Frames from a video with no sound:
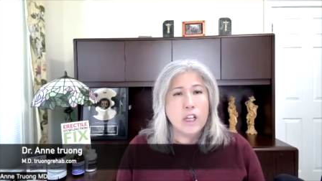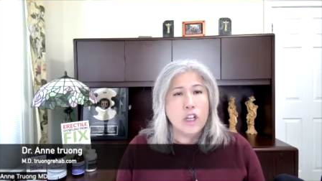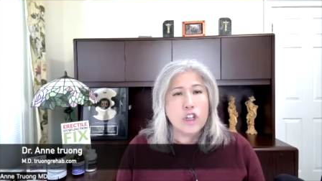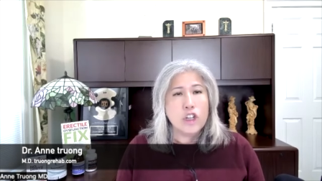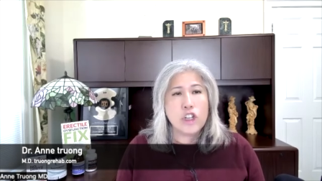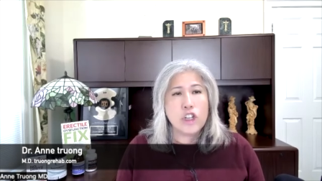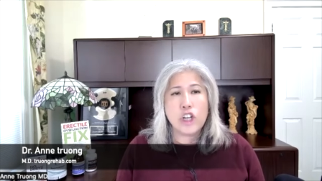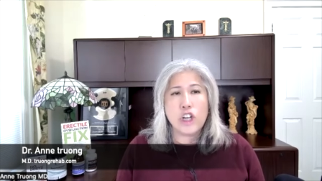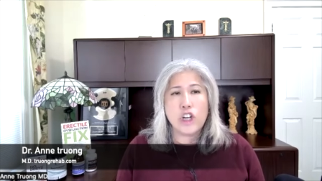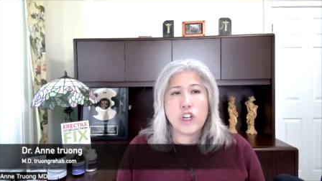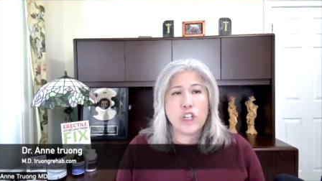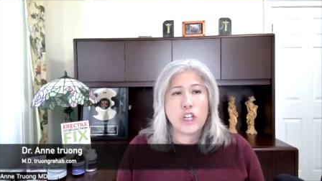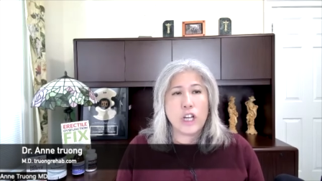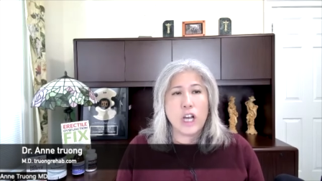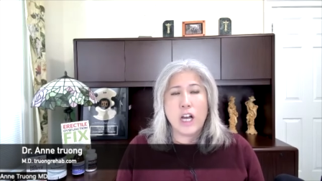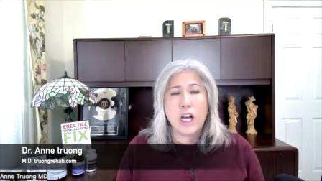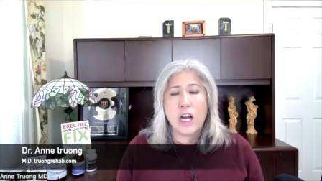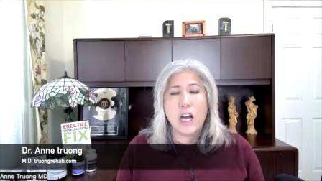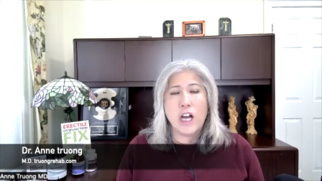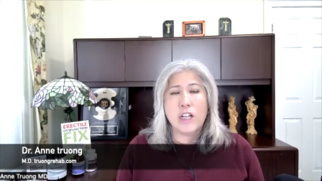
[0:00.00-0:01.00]
should
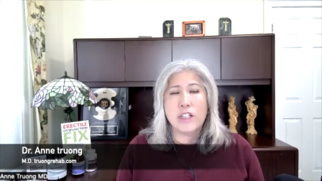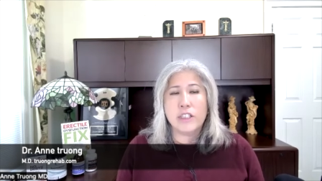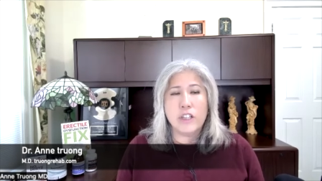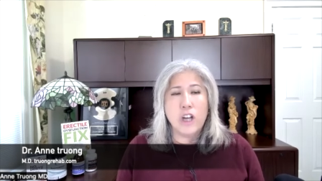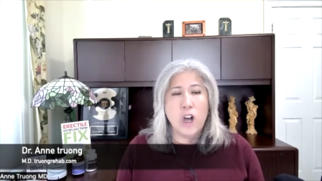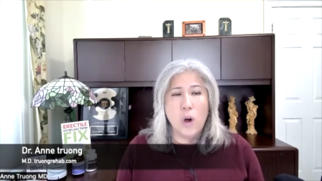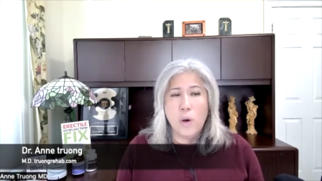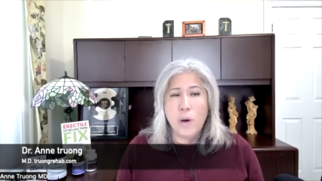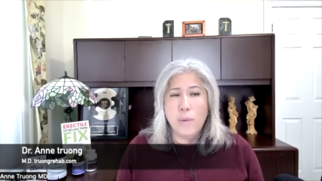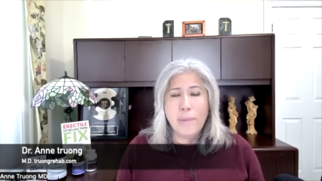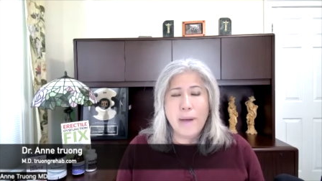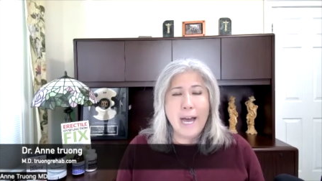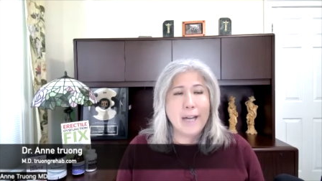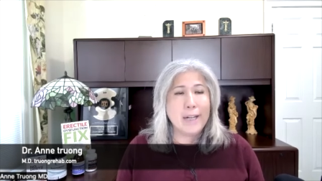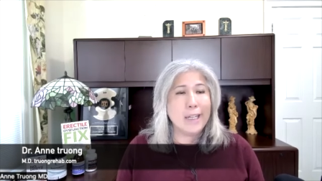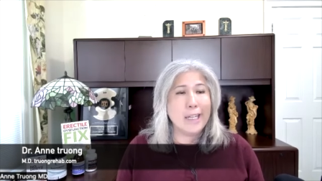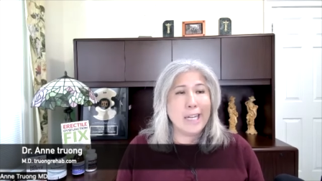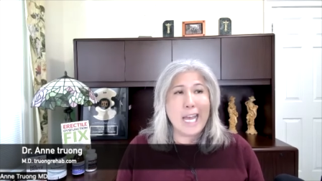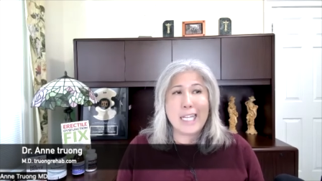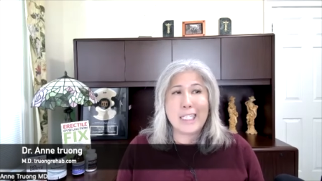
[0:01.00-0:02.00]
uh, know about
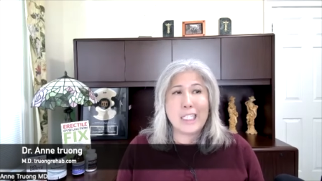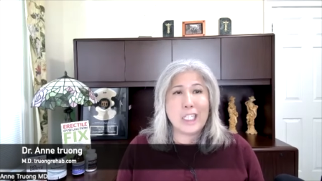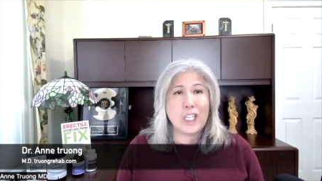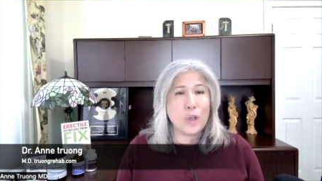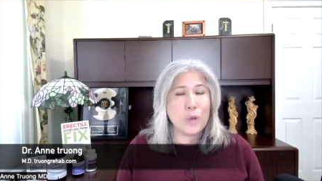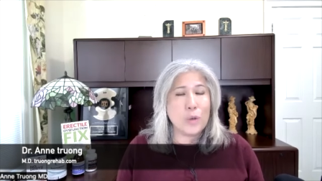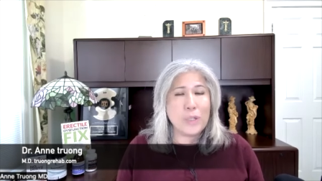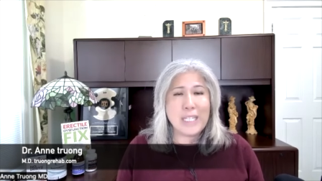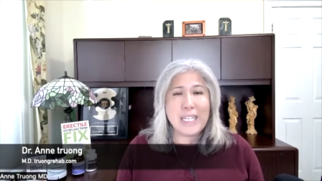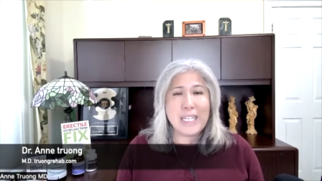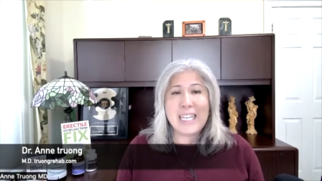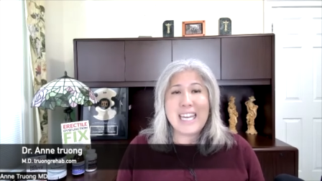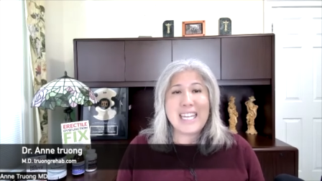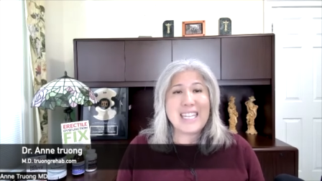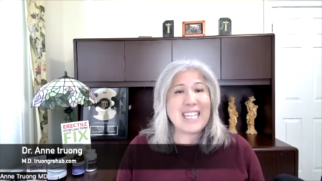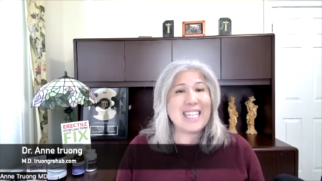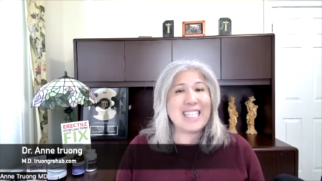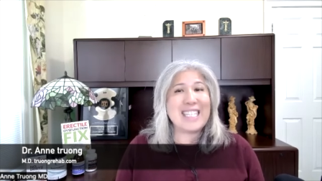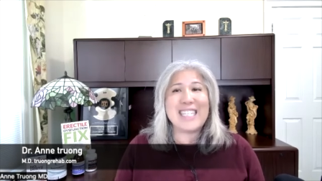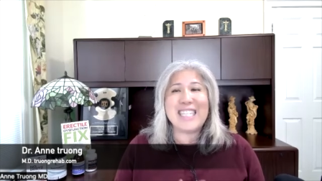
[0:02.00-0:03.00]
it and use it,
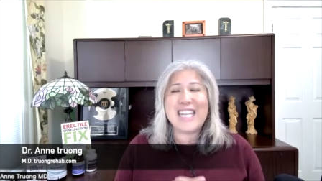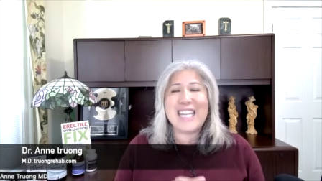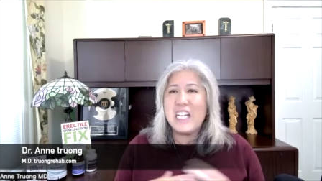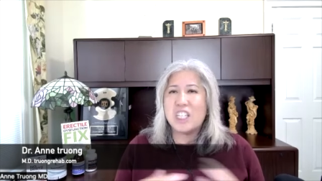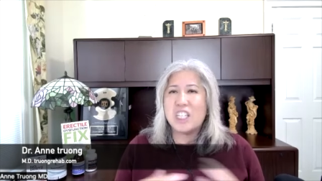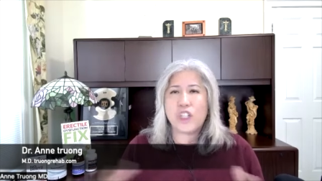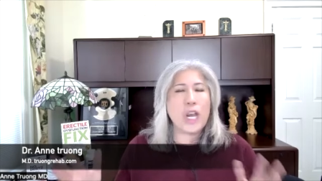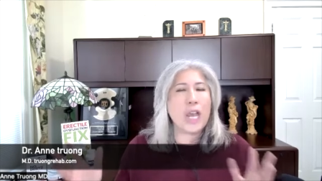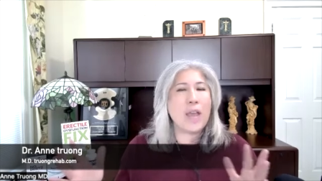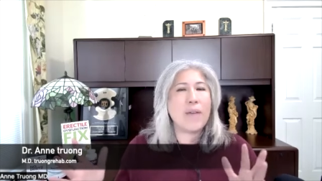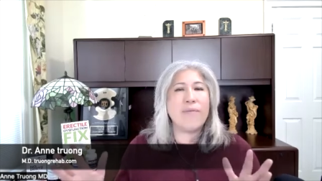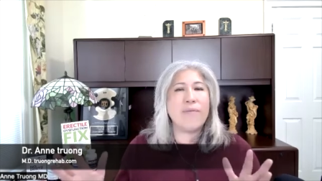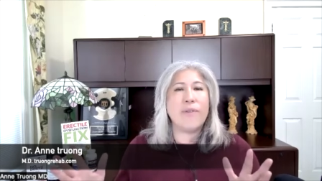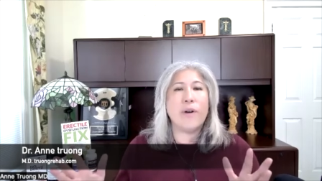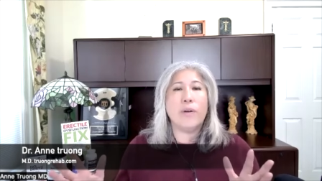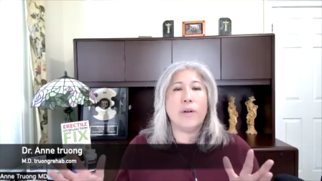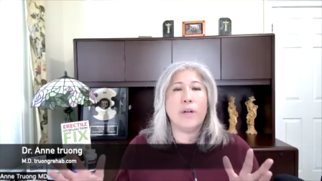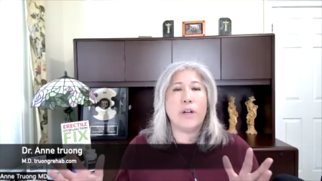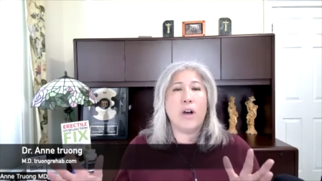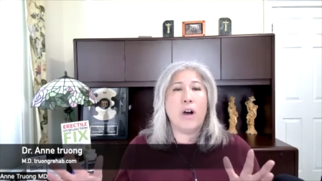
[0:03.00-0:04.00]
and it's not
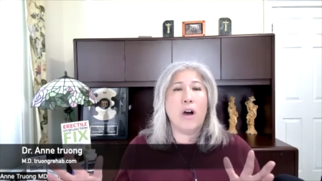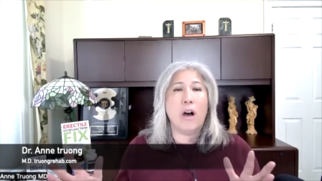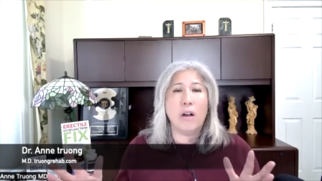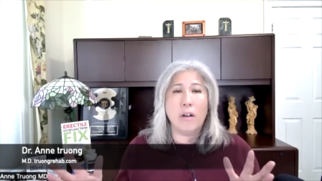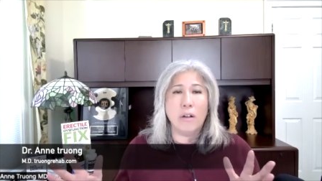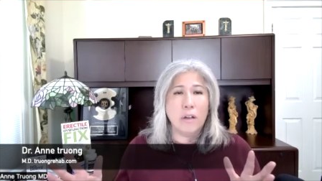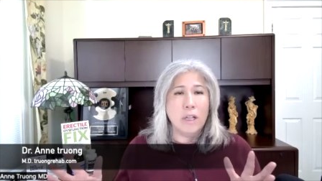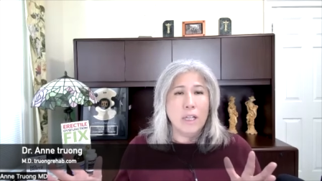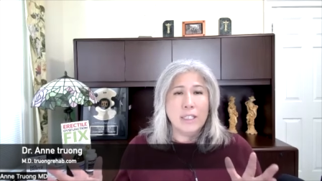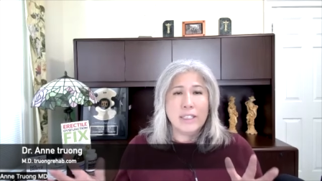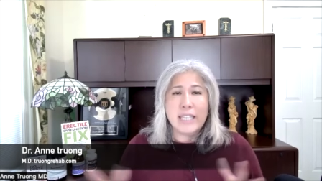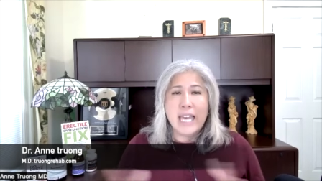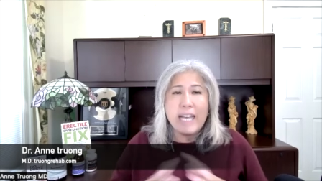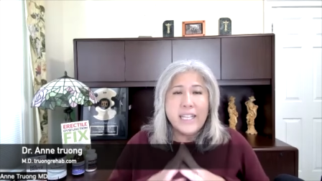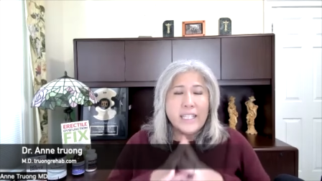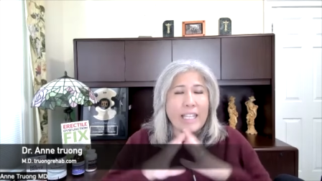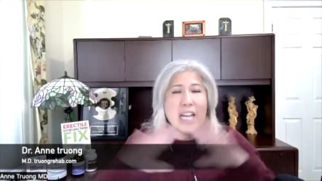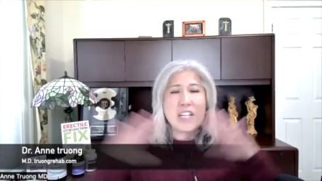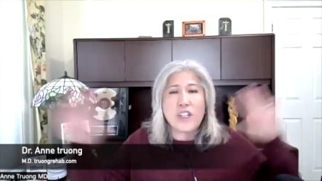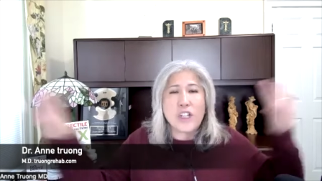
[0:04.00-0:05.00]
shameful at all. Take
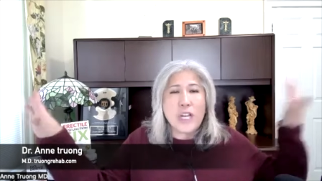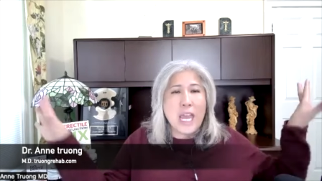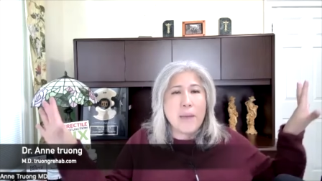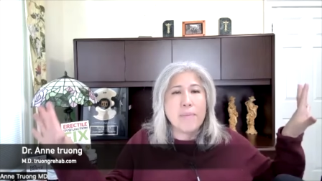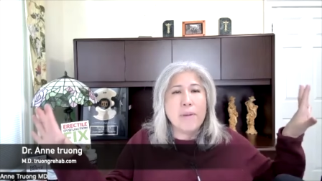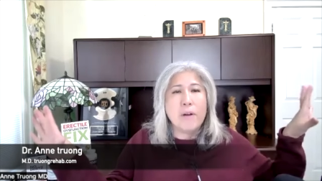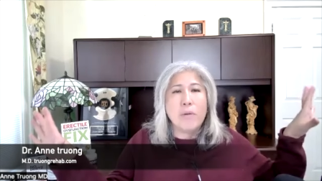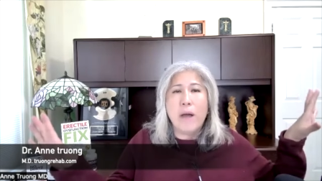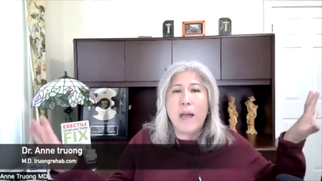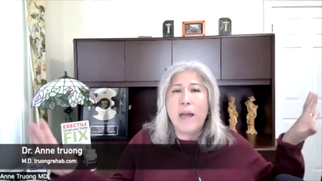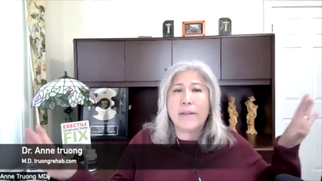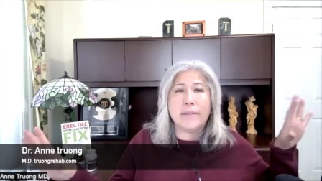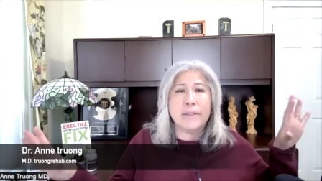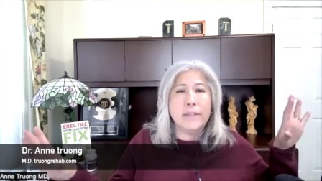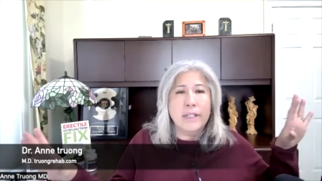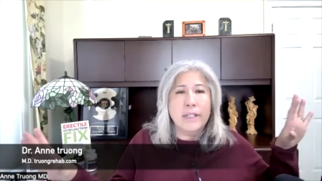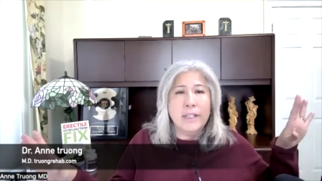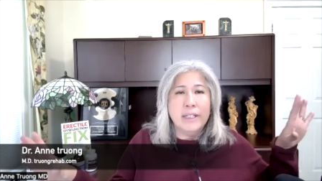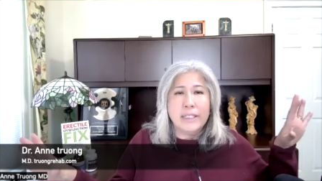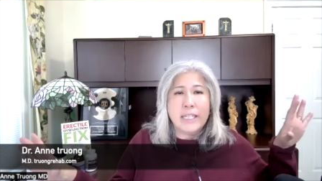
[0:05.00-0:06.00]
mm-hmm. that shame away.
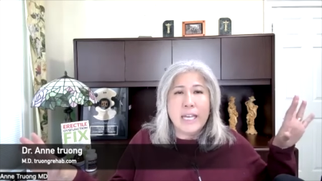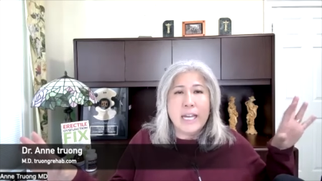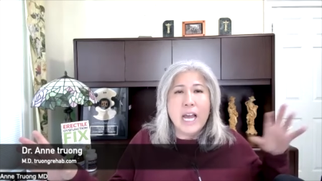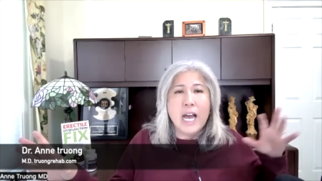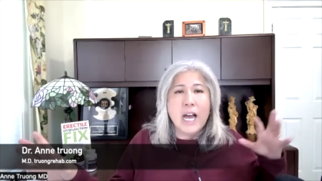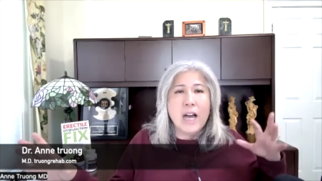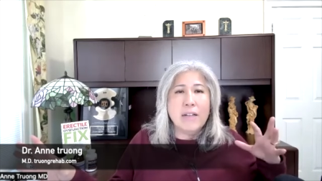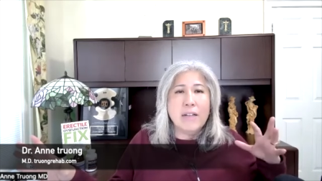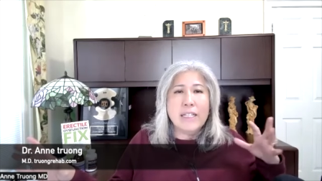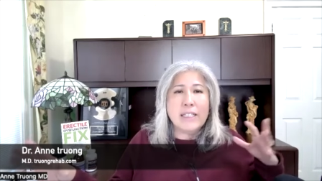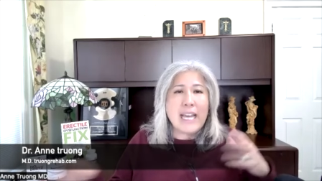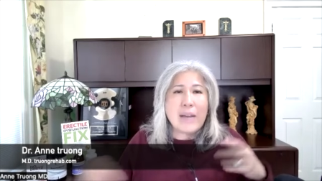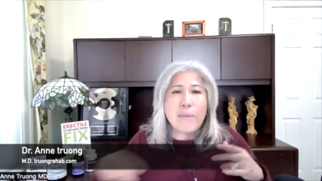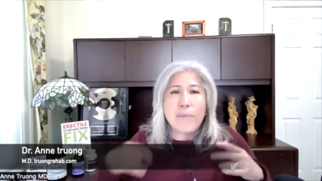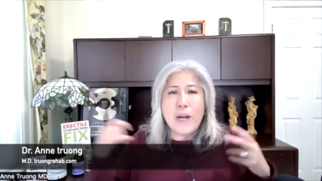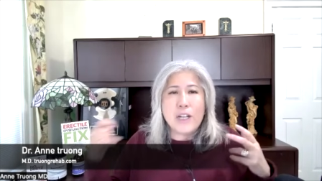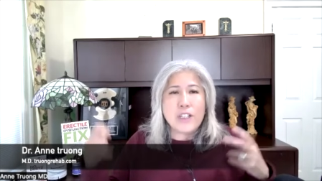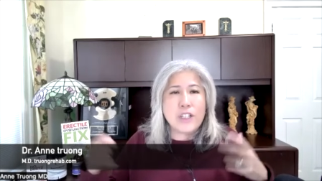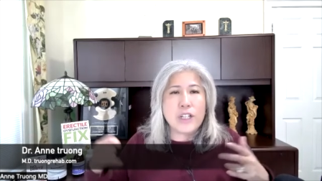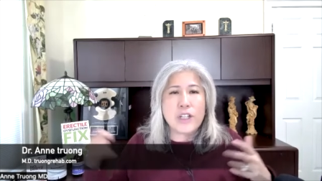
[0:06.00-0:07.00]
You know, it's like
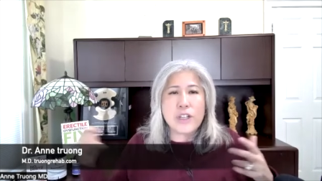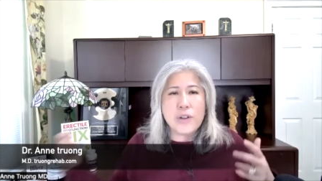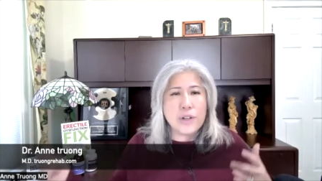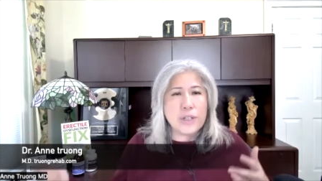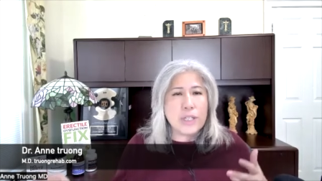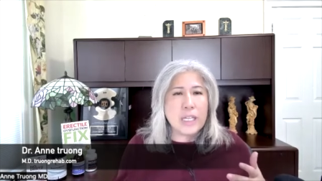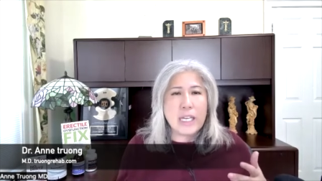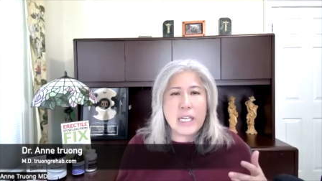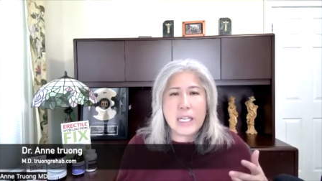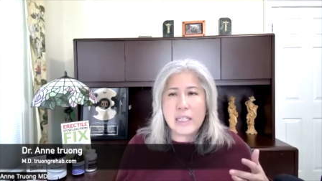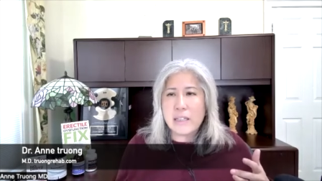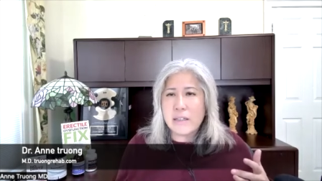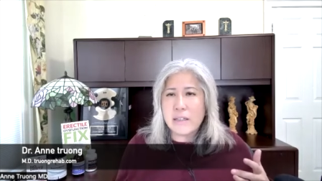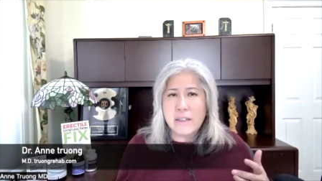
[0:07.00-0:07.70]
brushing your teeth.